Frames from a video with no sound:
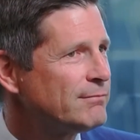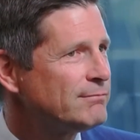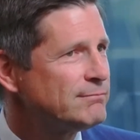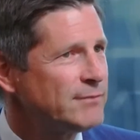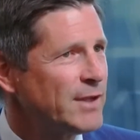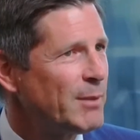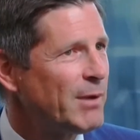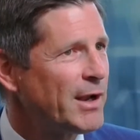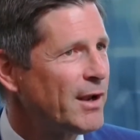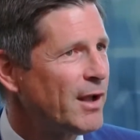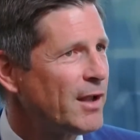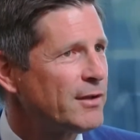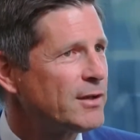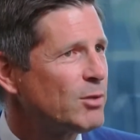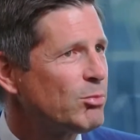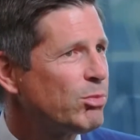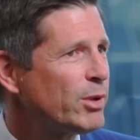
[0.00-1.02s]
They might not
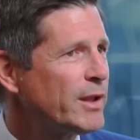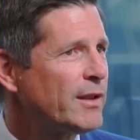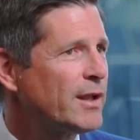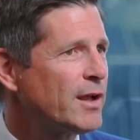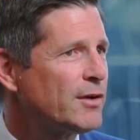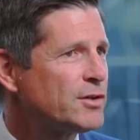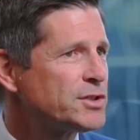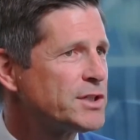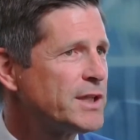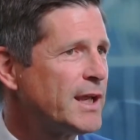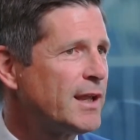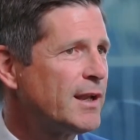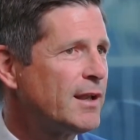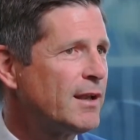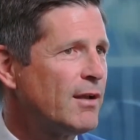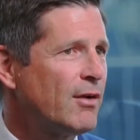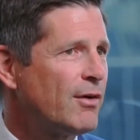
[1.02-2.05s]
completely understand
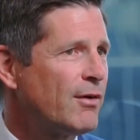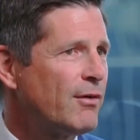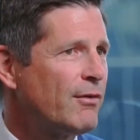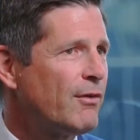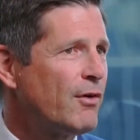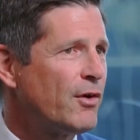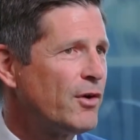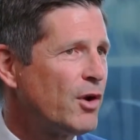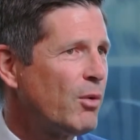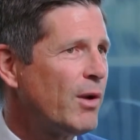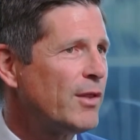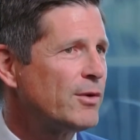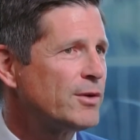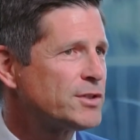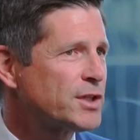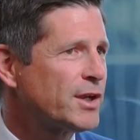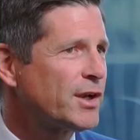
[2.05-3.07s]
it or know whether
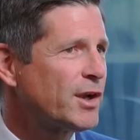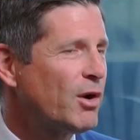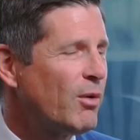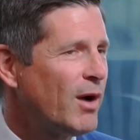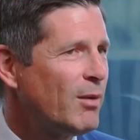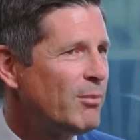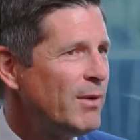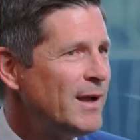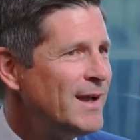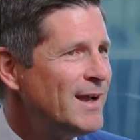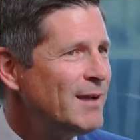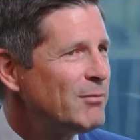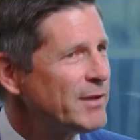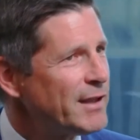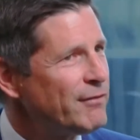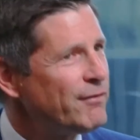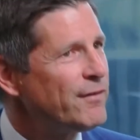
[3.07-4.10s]
it's going to go up,
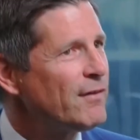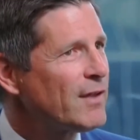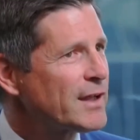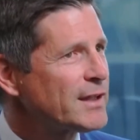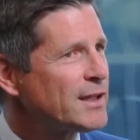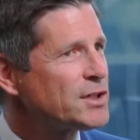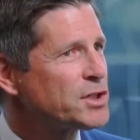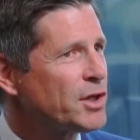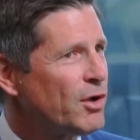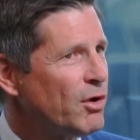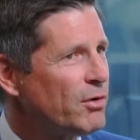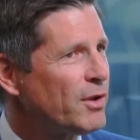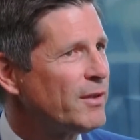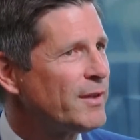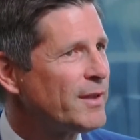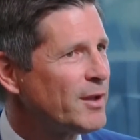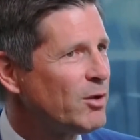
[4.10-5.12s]
but they feel like they should own a
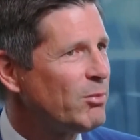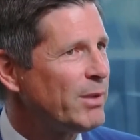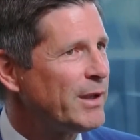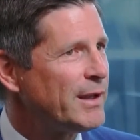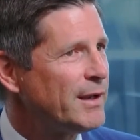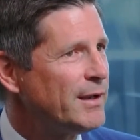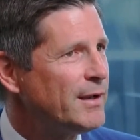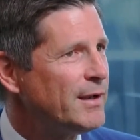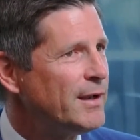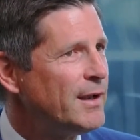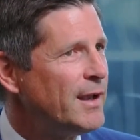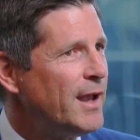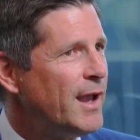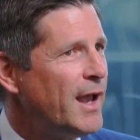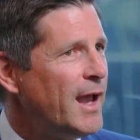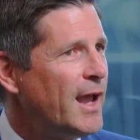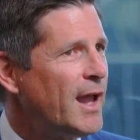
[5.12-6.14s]
little bit.
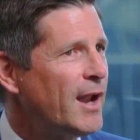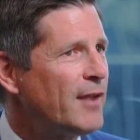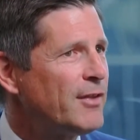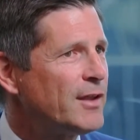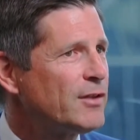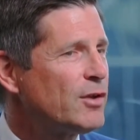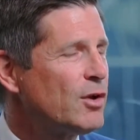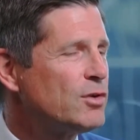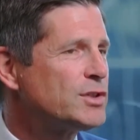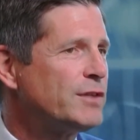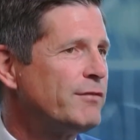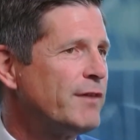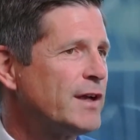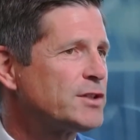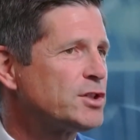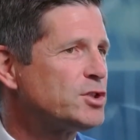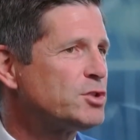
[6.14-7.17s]
And I think those
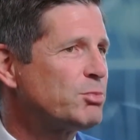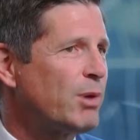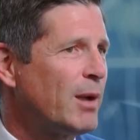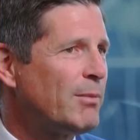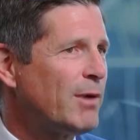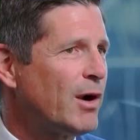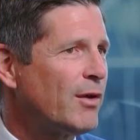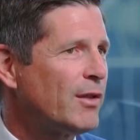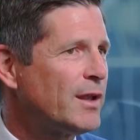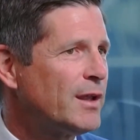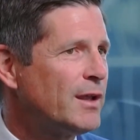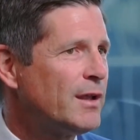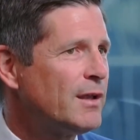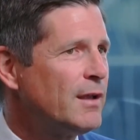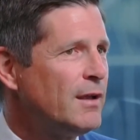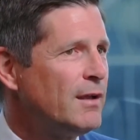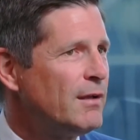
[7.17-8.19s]
investors primarily
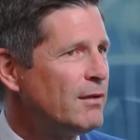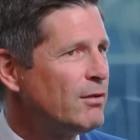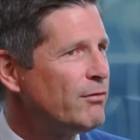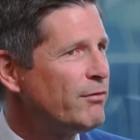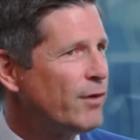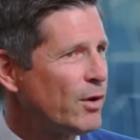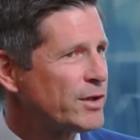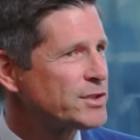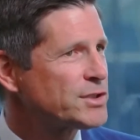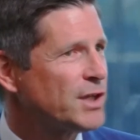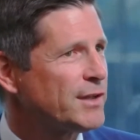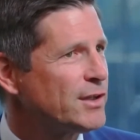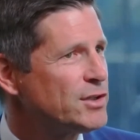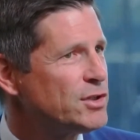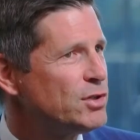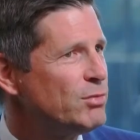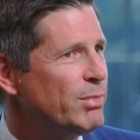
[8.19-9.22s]
focus on the
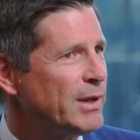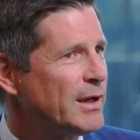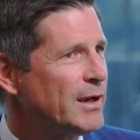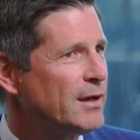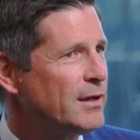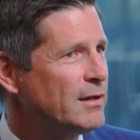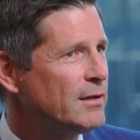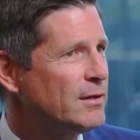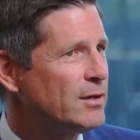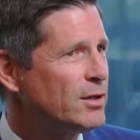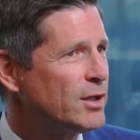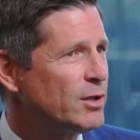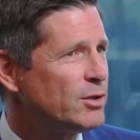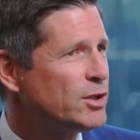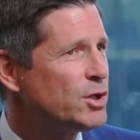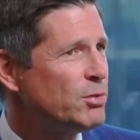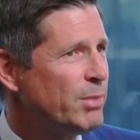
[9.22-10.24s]
two
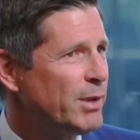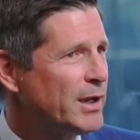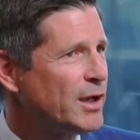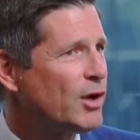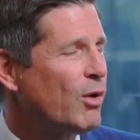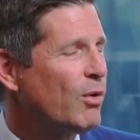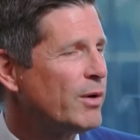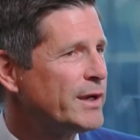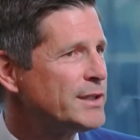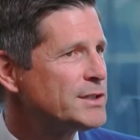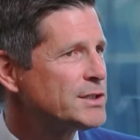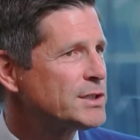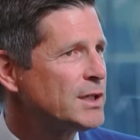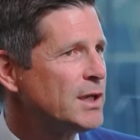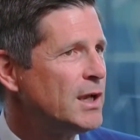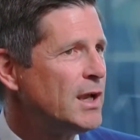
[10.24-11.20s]
big coins.